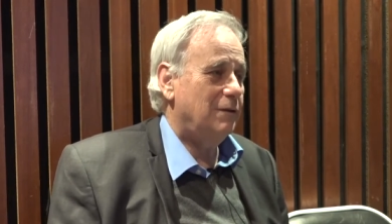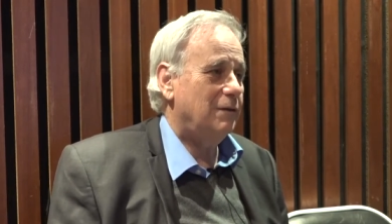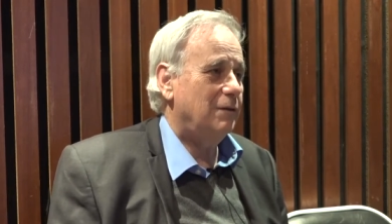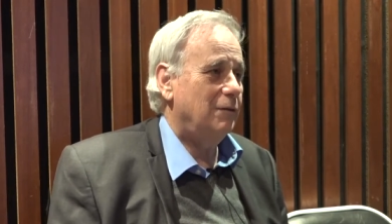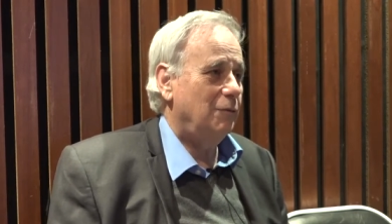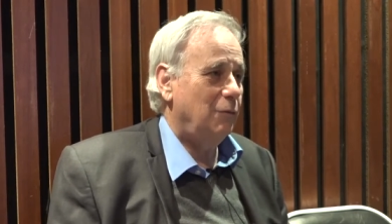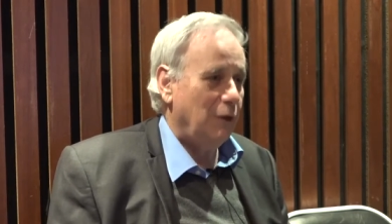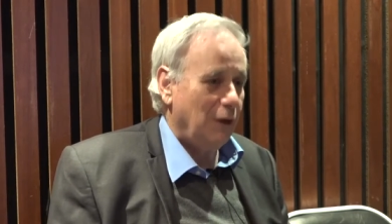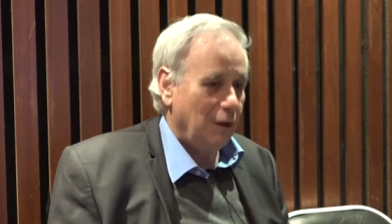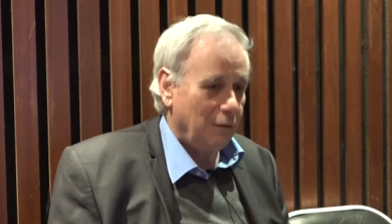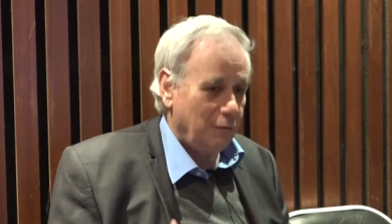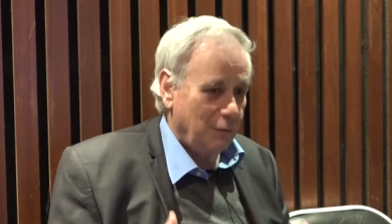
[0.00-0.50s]

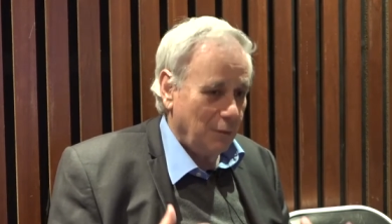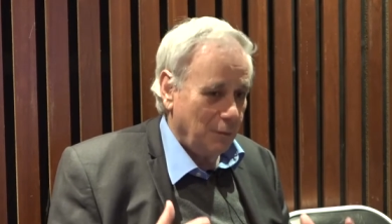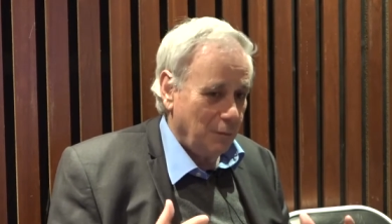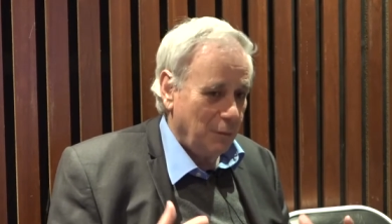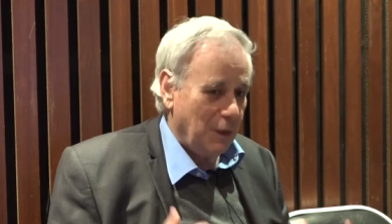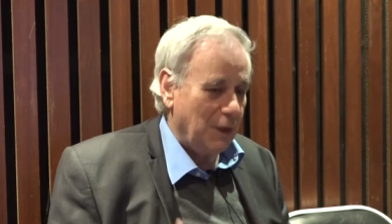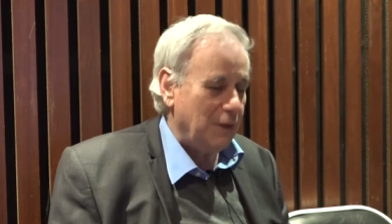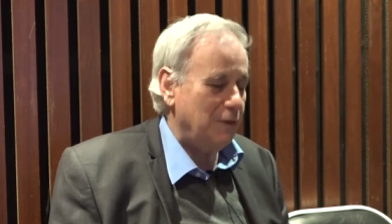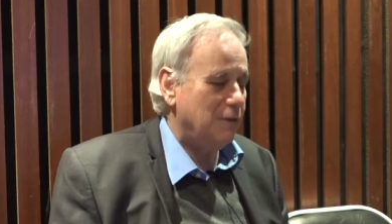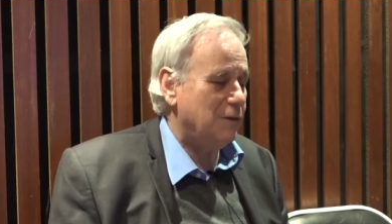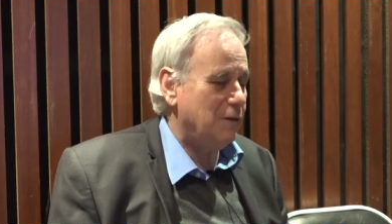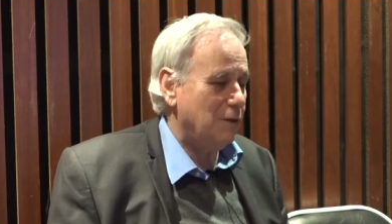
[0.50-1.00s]
We have a
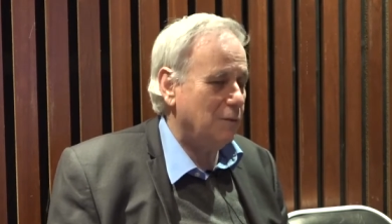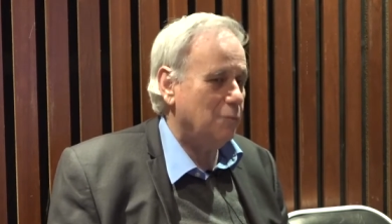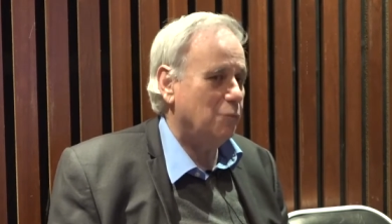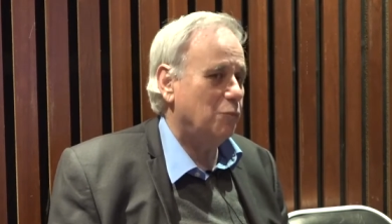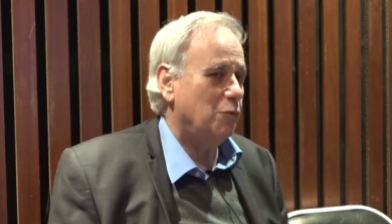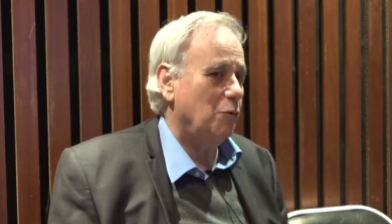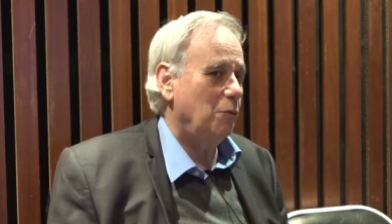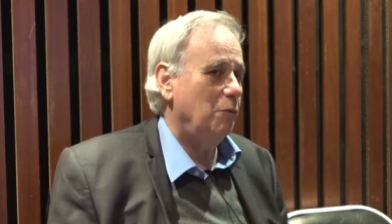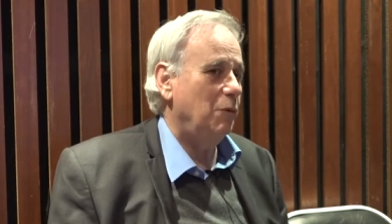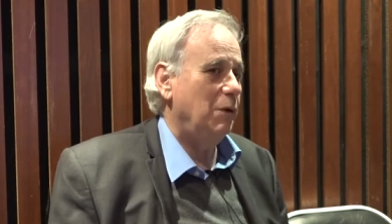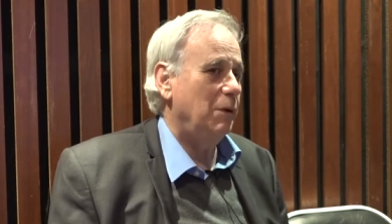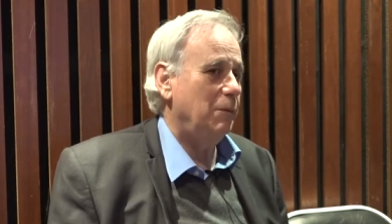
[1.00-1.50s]
basic
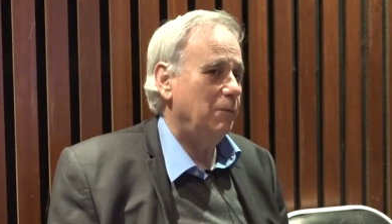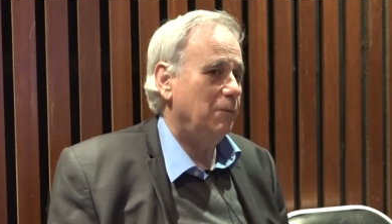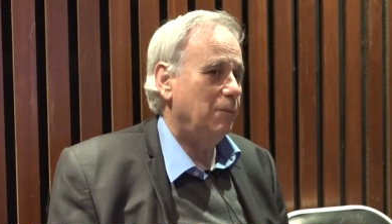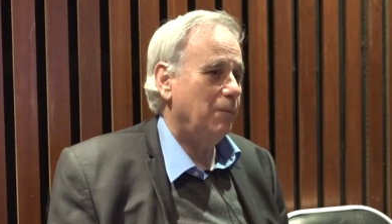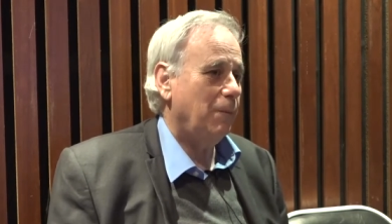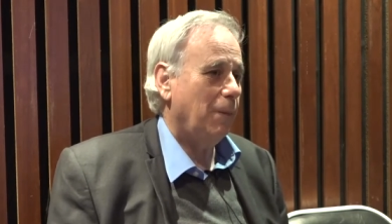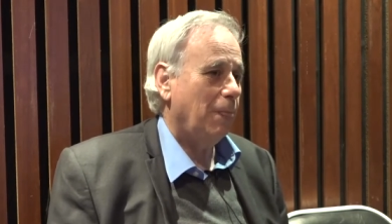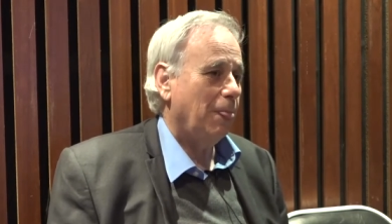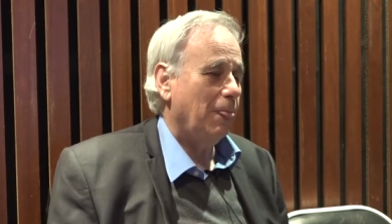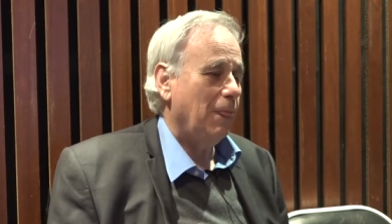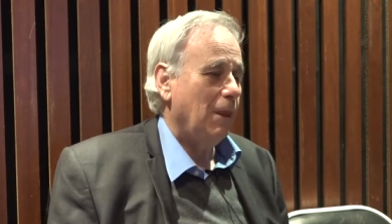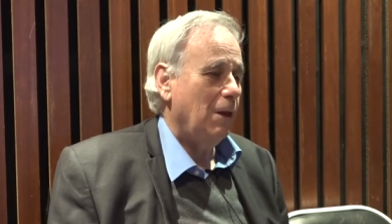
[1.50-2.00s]
problem
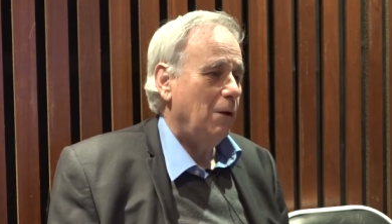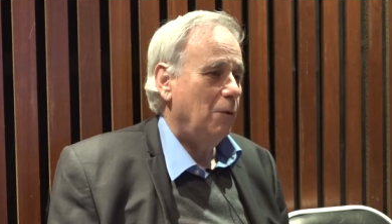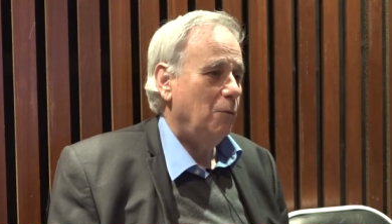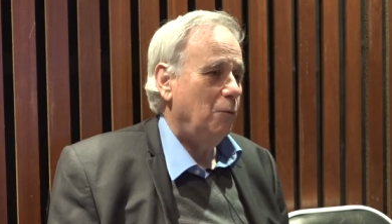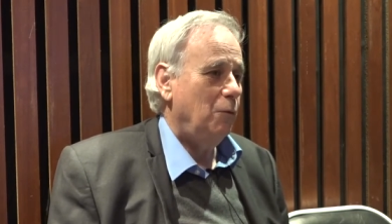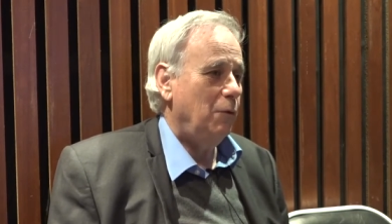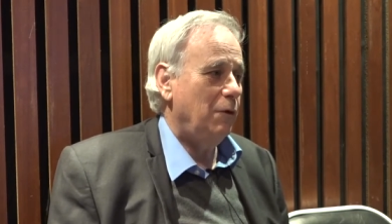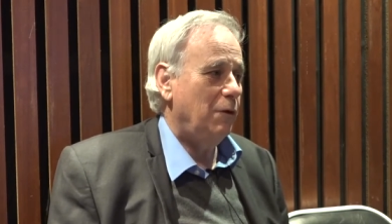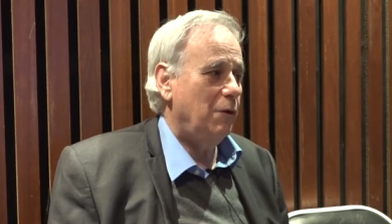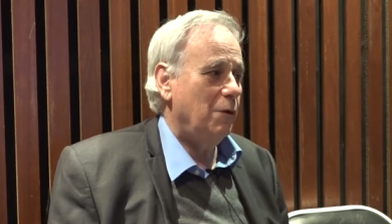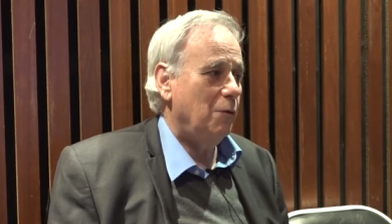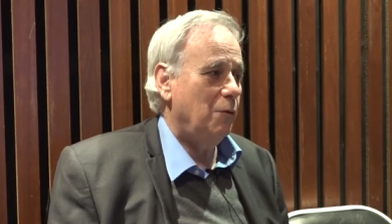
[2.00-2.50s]

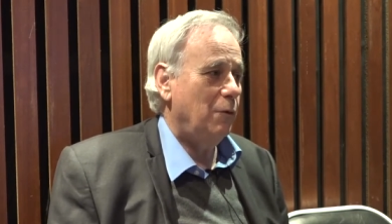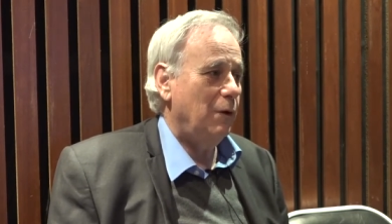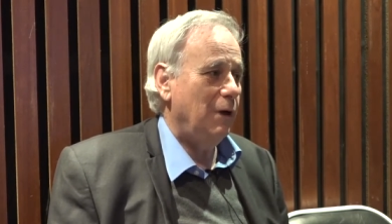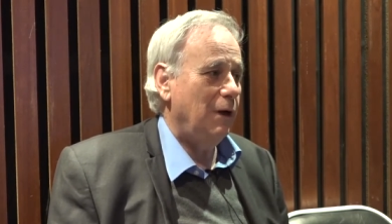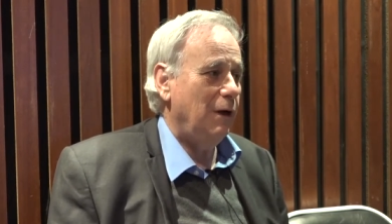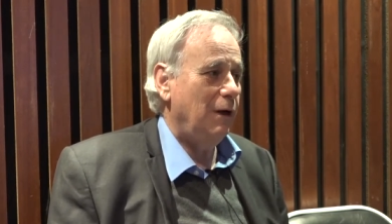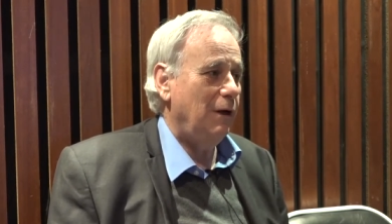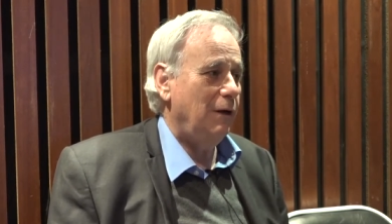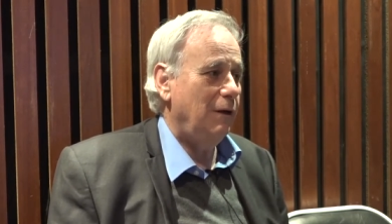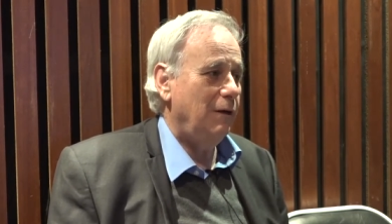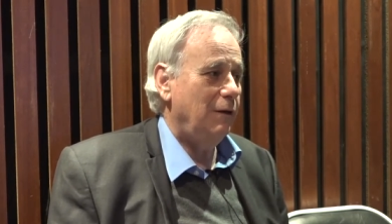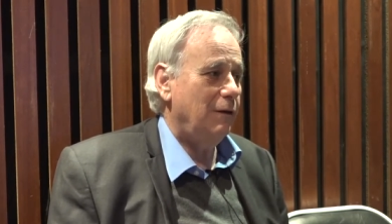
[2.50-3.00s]
with the
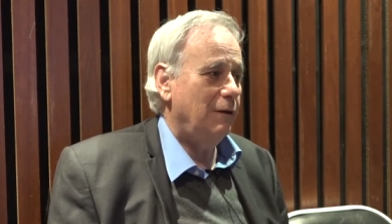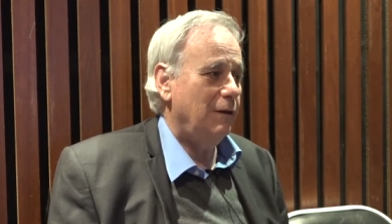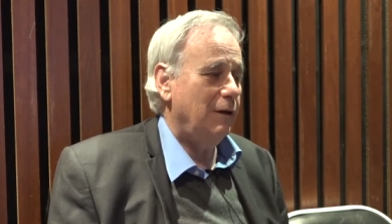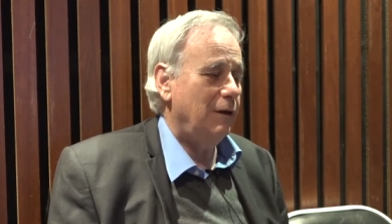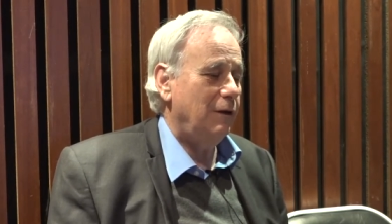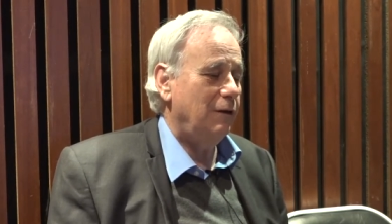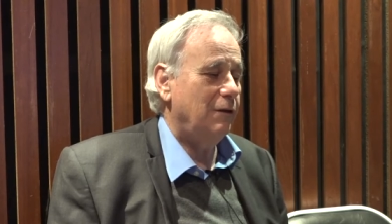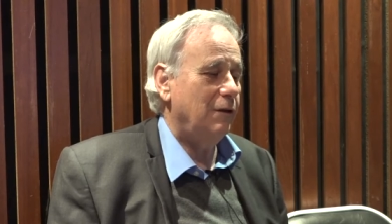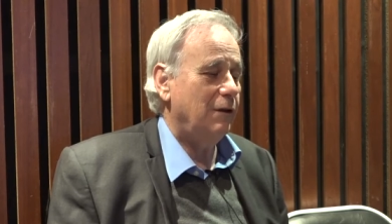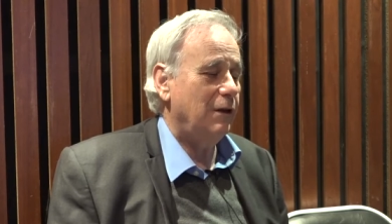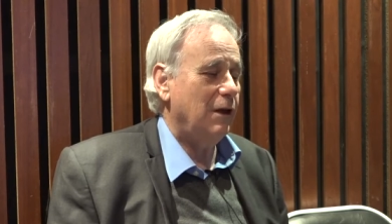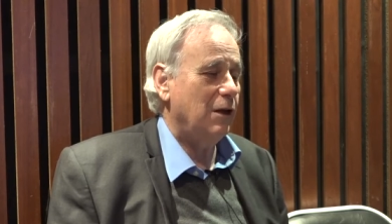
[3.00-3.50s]
way the
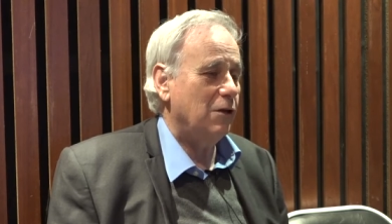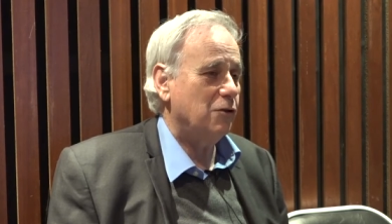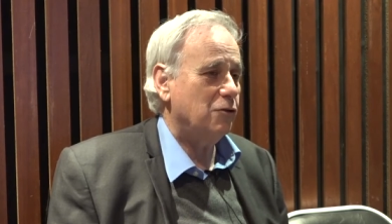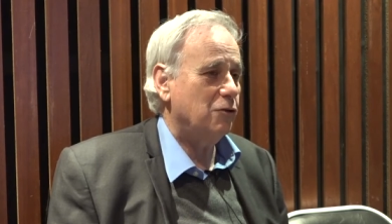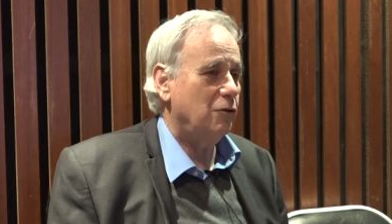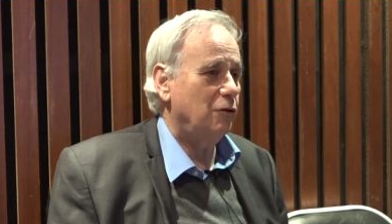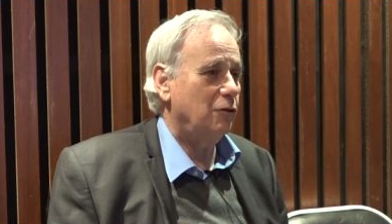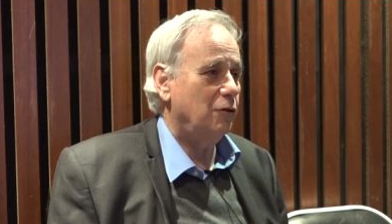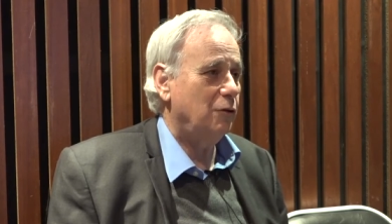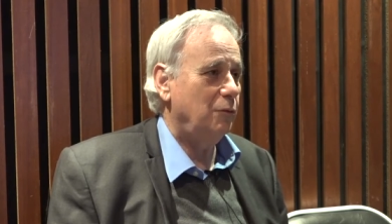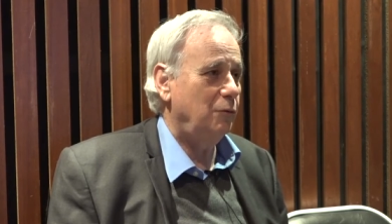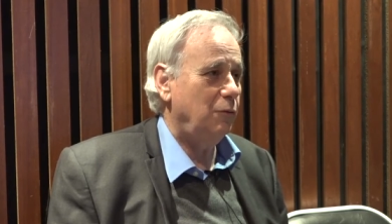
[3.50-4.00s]

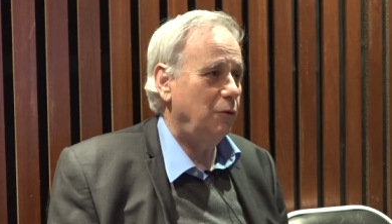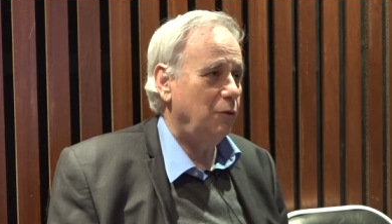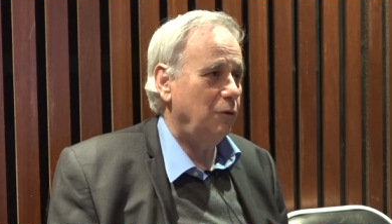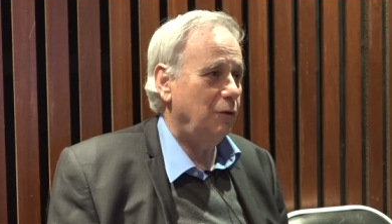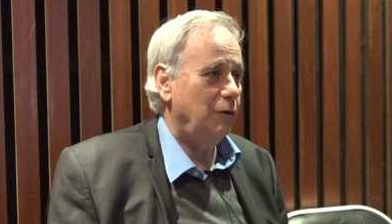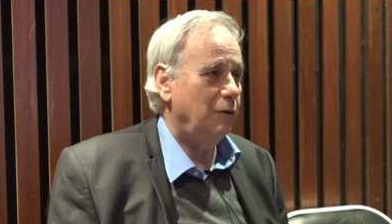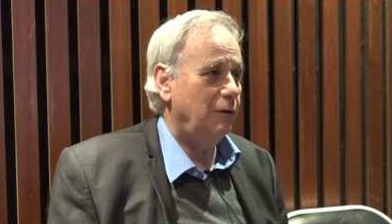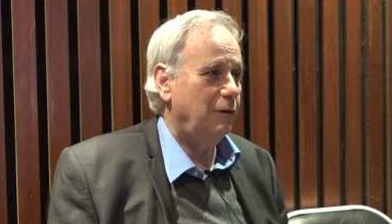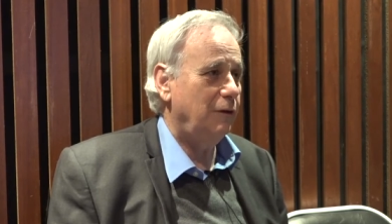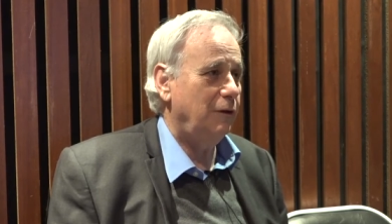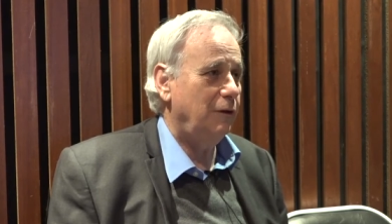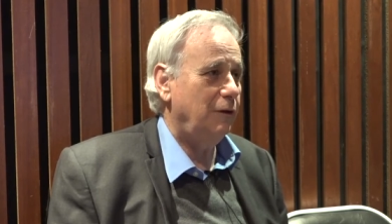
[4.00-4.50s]
international
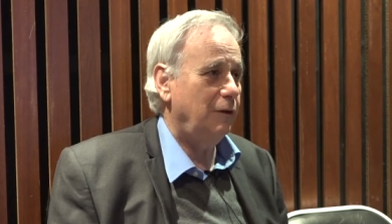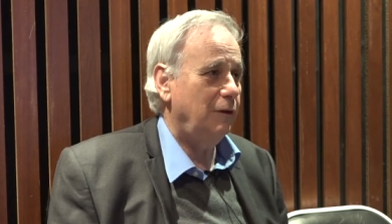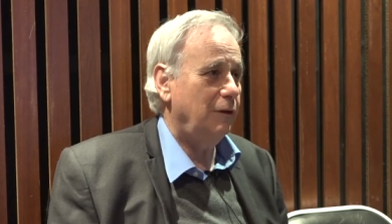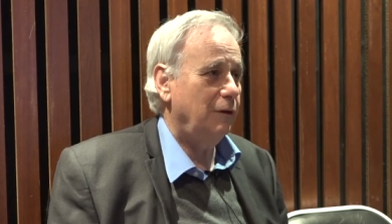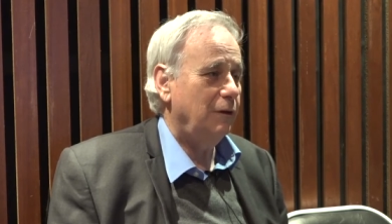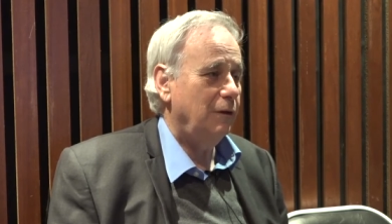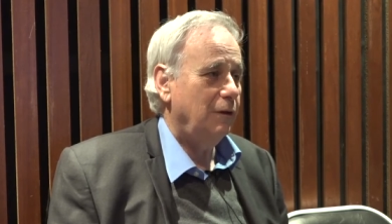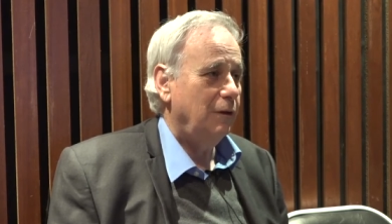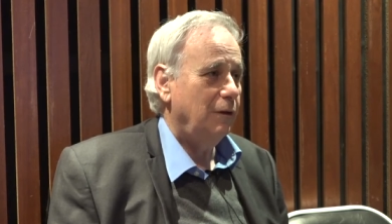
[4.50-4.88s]
community